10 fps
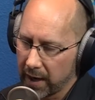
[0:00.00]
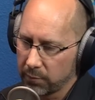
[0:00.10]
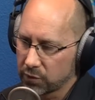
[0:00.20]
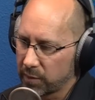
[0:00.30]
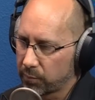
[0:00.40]

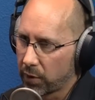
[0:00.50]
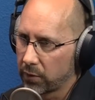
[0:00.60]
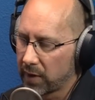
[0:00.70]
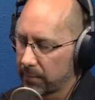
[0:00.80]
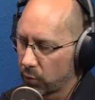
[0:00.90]
able to be
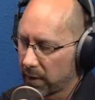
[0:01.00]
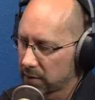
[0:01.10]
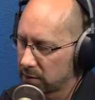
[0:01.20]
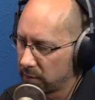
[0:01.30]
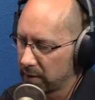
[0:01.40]
programmed or
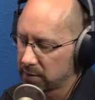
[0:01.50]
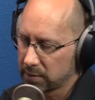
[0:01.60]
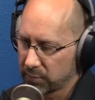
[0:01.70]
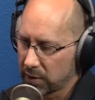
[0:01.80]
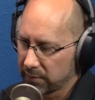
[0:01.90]

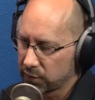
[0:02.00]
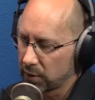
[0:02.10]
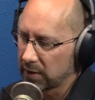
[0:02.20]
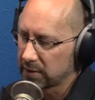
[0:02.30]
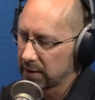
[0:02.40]
customized, but I've
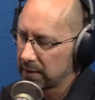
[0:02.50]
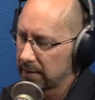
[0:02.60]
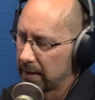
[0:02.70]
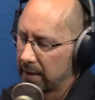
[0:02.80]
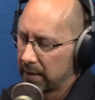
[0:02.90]
certainly seen it.